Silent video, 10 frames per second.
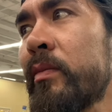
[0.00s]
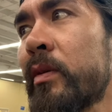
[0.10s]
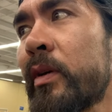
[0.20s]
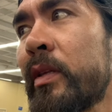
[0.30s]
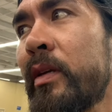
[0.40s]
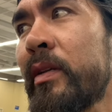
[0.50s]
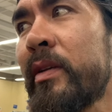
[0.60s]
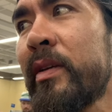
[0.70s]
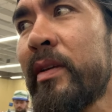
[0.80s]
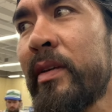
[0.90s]
Something like that.
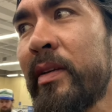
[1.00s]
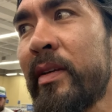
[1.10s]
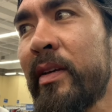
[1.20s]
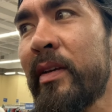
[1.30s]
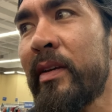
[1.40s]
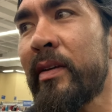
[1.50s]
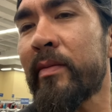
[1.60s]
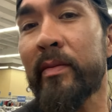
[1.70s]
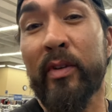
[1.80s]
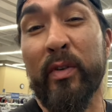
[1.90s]

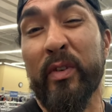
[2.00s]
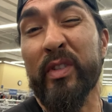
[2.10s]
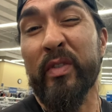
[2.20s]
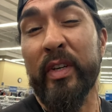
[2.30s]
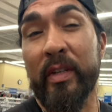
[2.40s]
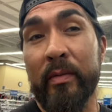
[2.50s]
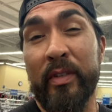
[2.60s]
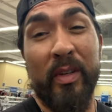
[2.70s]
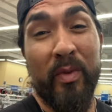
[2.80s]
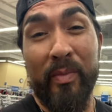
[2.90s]
Girlfriend's over here.
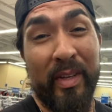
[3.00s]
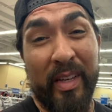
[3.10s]
She don't want to be on the